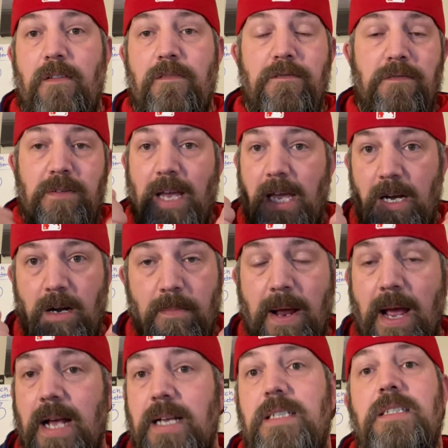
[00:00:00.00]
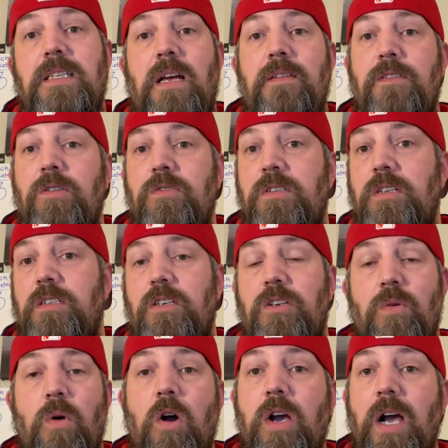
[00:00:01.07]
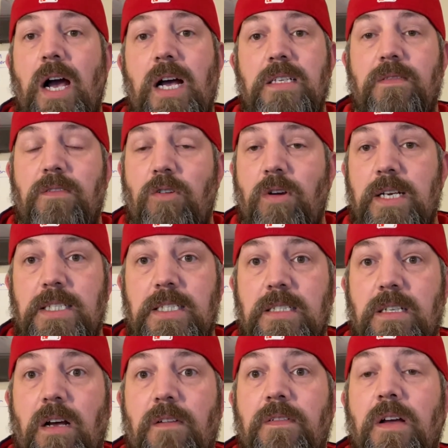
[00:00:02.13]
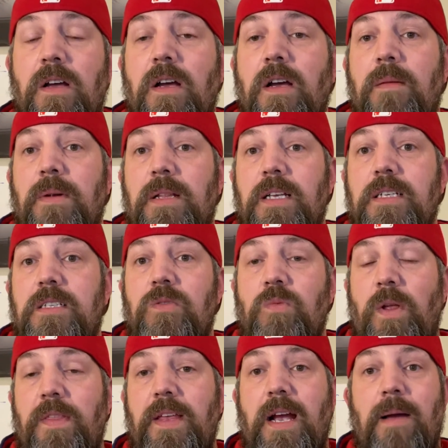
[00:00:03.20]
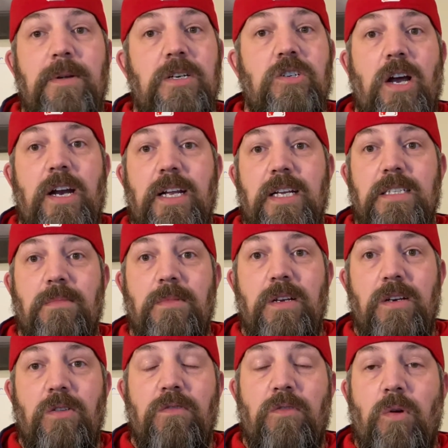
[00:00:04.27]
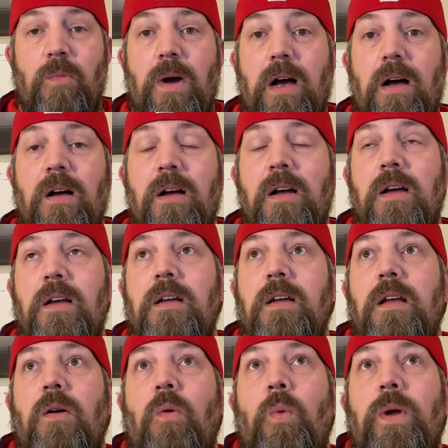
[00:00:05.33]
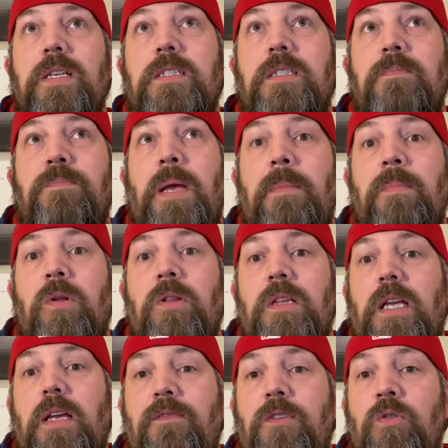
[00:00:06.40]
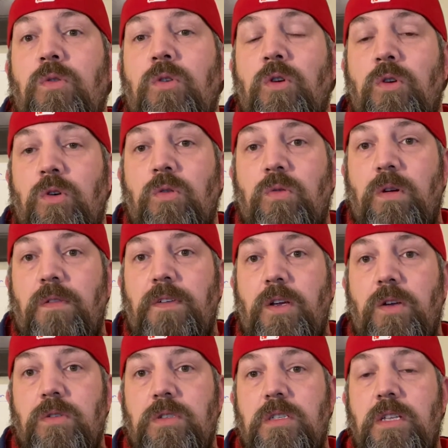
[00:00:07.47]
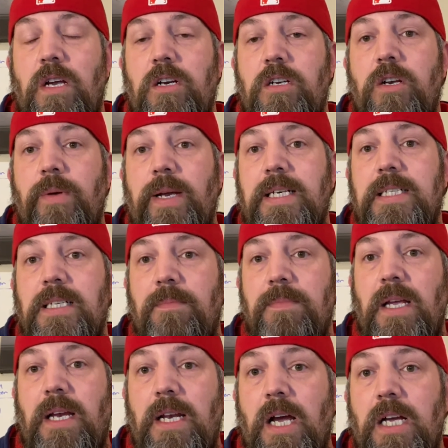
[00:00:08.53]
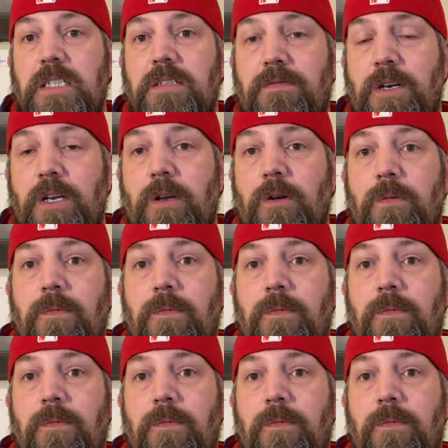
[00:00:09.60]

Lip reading: gator masks. I've used it to do all kinds of crazy stuff. But this is one thing I've been trying to get somebody to do for a while. When people leave you Google reviews, they're doing something nice for you.